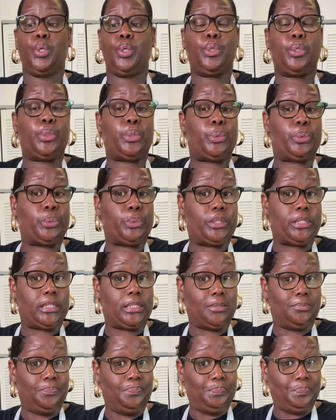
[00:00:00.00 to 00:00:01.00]

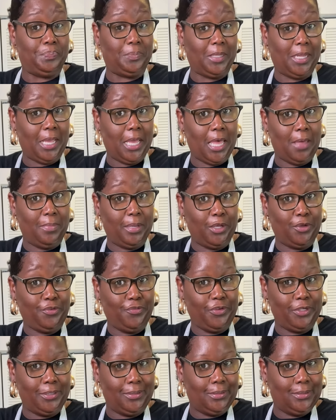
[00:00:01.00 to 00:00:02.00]
Who's coming
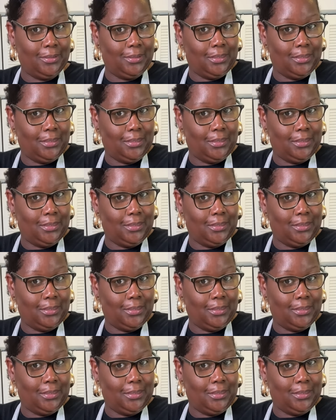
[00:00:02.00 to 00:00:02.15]
over?